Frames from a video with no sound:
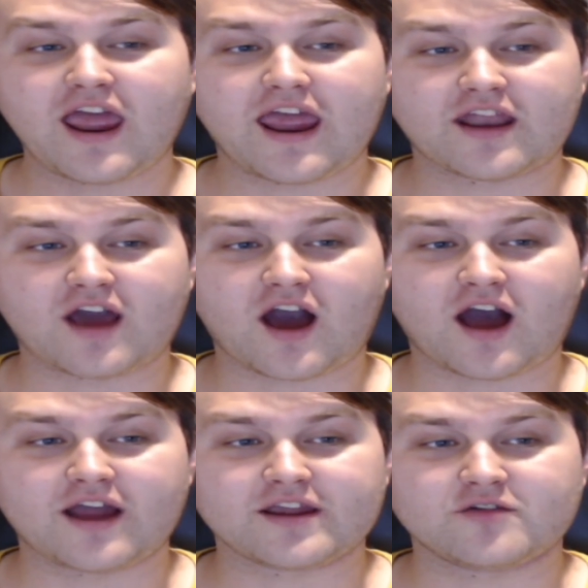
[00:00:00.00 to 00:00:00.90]
and
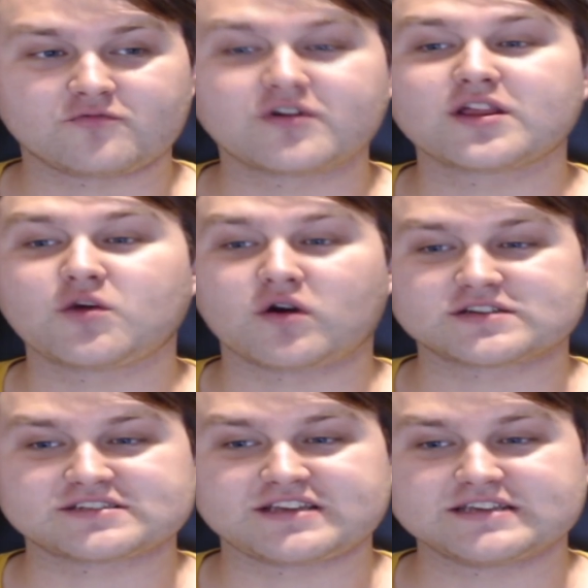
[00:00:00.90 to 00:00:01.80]
I really want
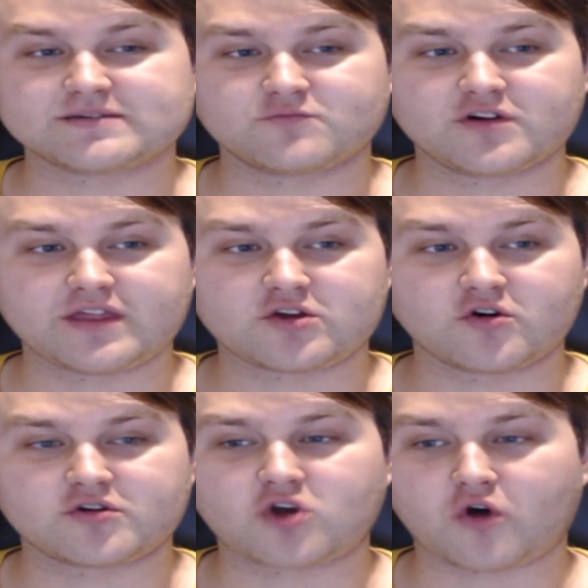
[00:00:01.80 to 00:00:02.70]
to see some really
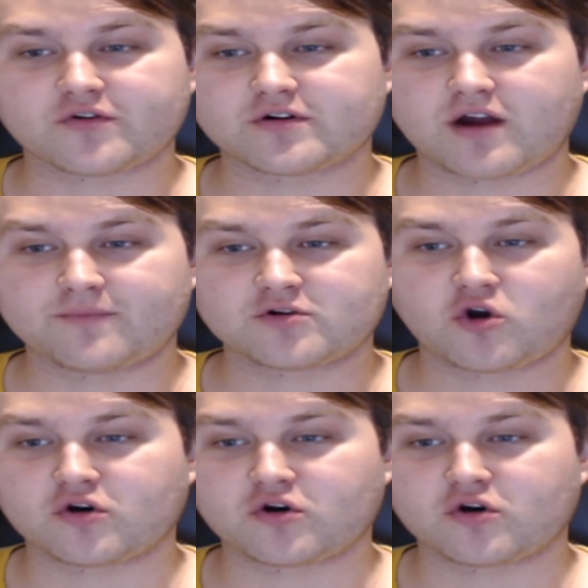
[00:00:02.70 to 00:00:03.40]
good choreographing